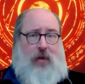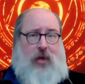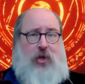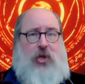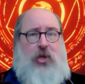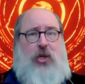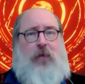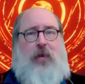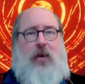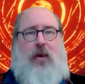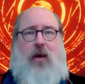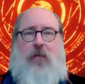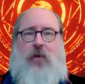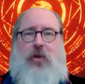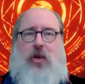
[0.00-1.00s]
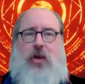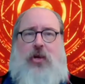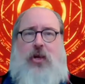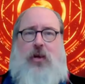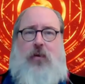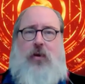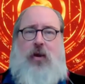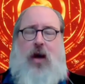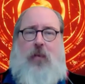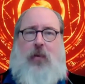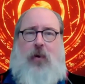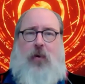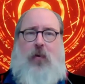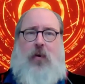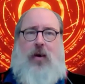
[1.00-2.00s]
can shift the conversation into a
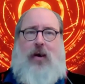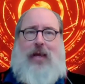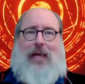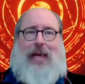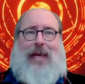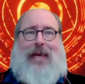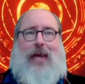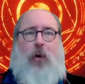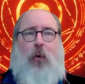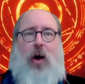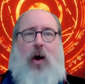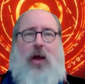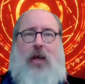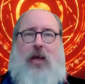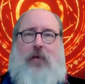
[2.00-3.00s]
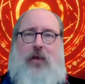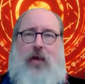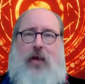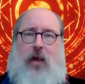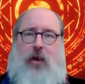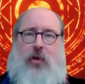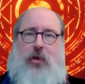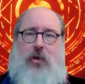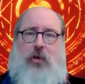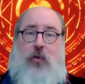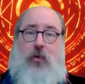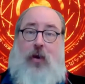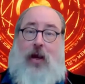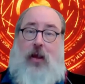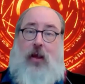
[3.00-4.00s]
topic where an inequality of intelligence
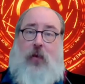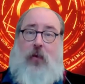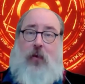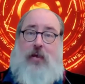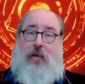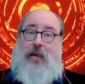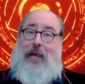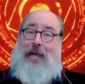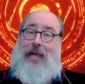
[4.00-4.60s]
or eloquence